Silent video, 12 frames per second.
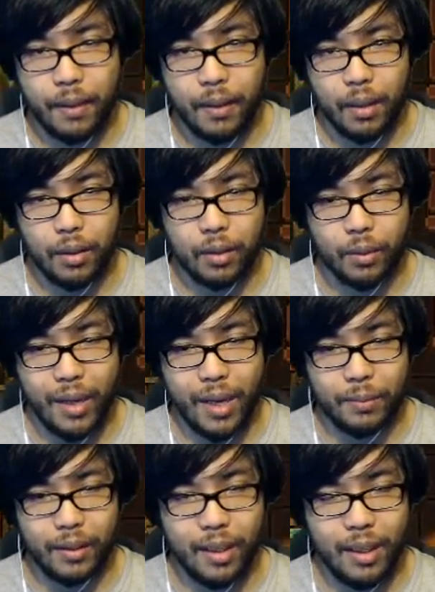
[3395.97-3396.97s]
Oh,
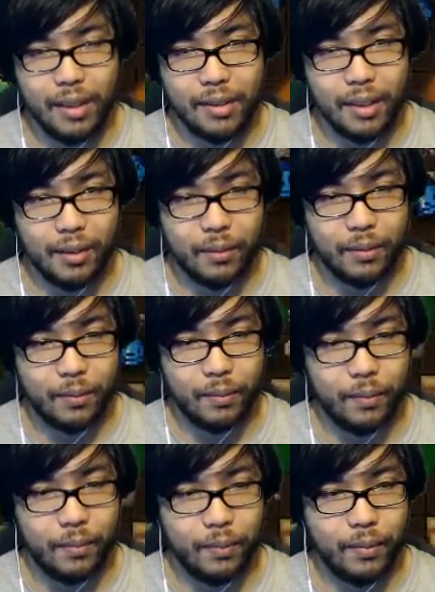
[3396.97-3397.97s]
crap. The guy's like,
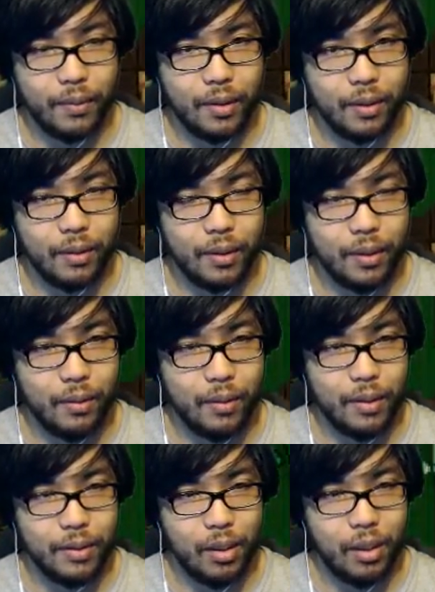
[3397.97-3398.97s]
I don't know.
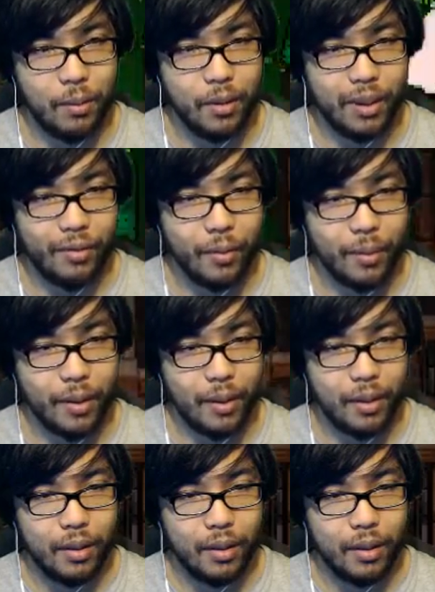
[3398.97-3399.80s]
He's armoring everybody.